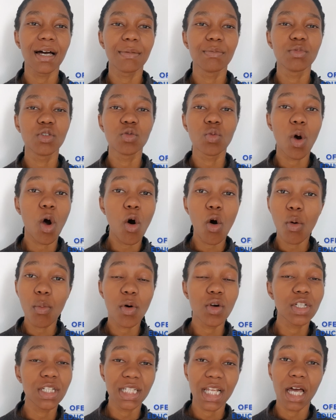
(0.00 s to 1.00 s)
you are
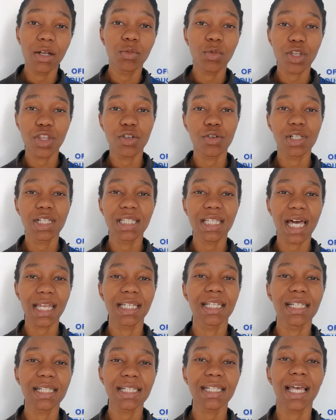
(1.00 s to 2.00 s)
almost done with your
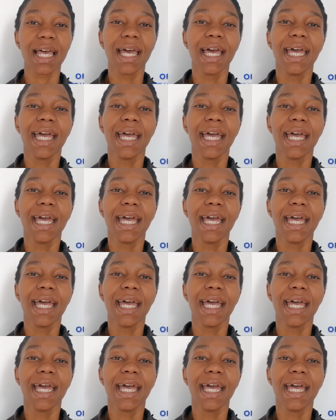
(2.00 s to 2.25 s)
studies,